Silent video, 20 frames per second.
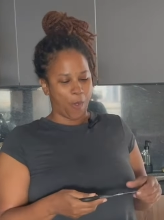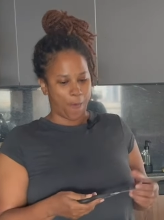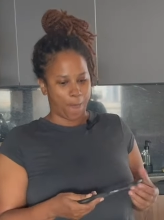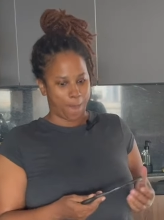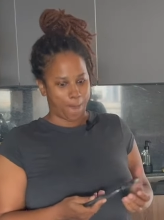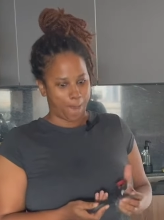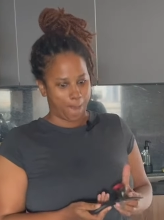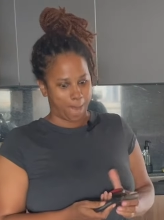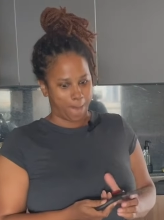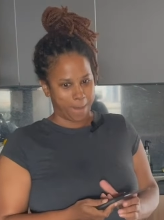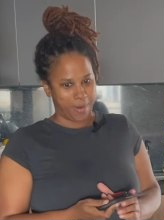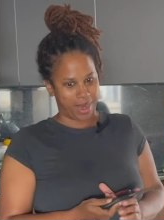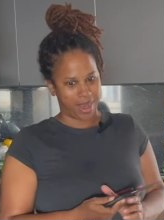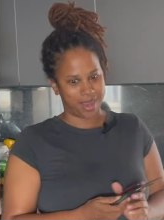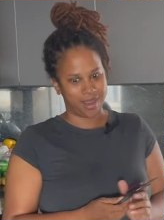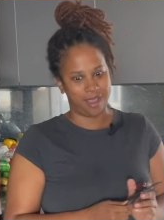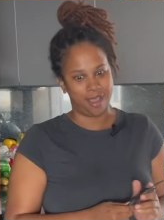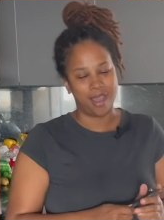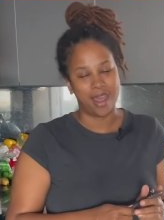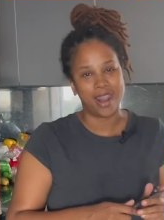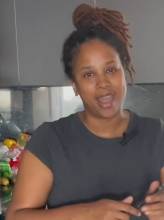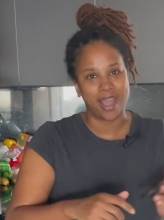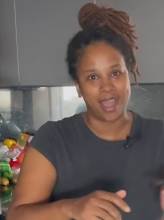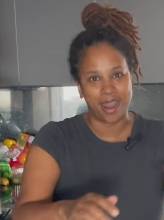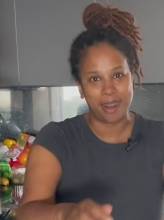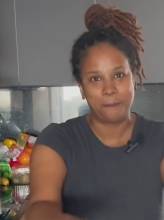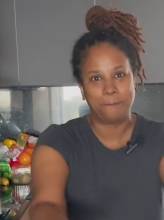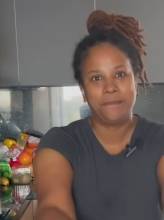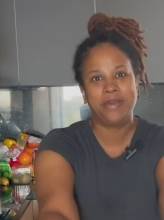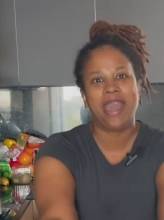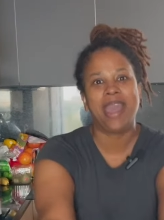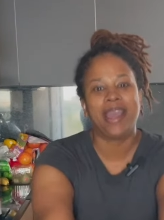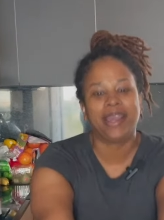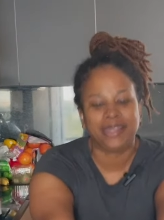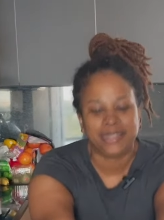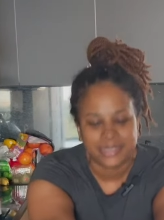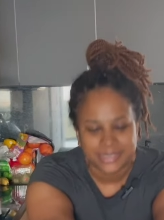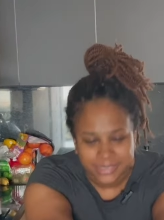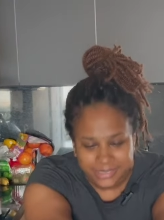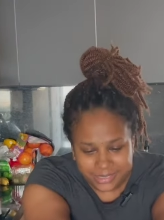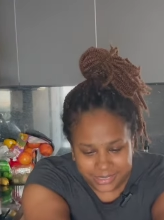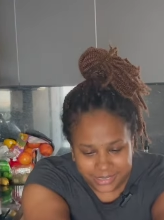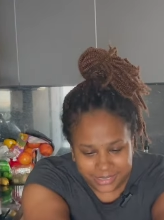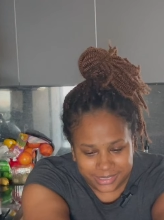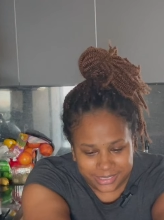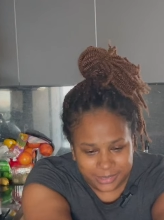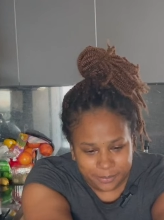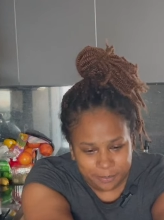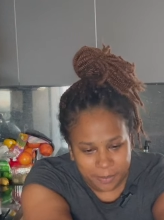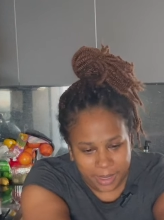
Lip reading: Oh my God, I got a package.